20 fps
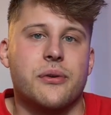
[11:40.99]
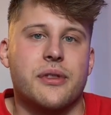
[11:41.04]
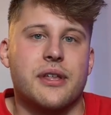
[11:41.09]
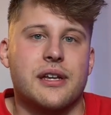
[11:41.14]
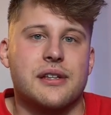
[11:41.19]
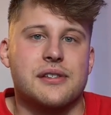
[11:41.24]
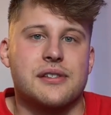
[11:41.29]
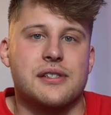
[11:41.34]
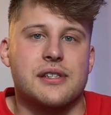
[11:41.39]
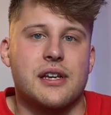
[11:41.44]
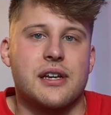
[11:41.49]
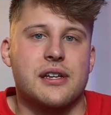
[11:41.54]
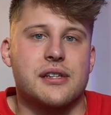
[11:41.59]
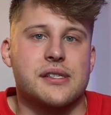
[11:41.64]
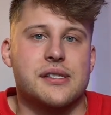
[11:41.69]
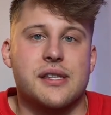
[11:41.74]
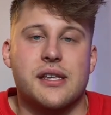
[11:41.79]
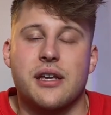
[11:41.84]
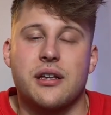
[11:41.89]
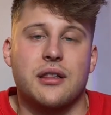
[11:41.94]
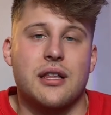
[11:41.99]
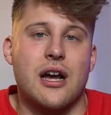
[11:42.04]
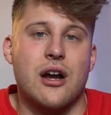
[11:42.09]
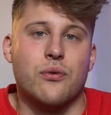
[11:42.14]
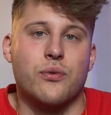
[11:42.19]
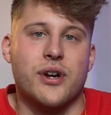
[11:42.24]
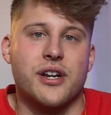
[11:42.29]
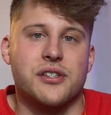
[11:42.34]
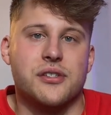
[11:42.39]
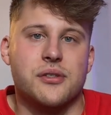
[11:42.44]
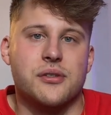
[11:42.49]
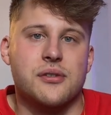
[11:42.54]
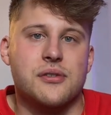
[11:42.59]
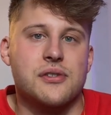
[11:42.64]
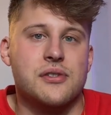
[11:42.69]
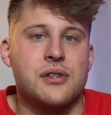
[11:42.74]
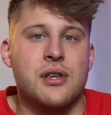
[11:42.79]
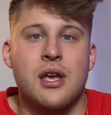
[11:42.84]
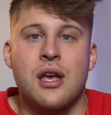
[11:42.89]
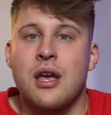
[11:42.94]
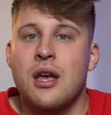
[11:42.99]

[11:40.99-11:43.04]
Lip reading: that says they allow rentals,